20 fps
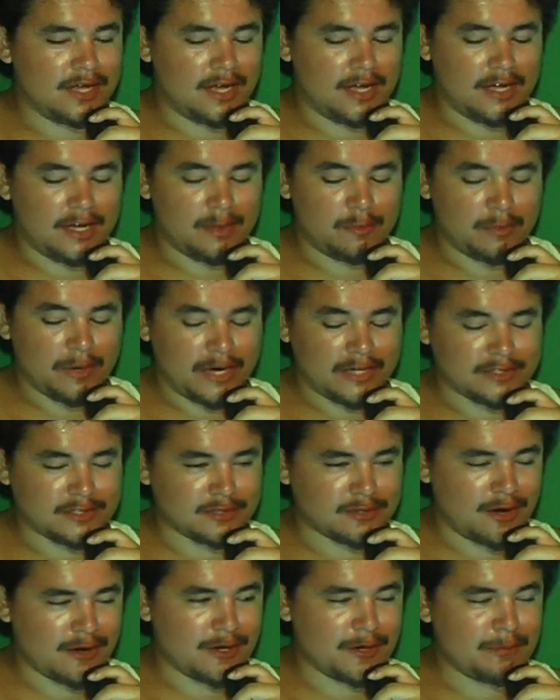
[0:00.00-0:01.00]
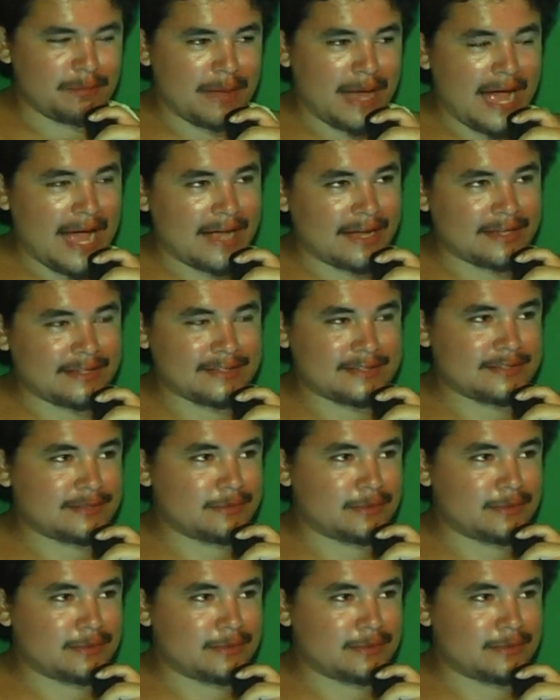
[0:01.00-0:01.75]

When I started back,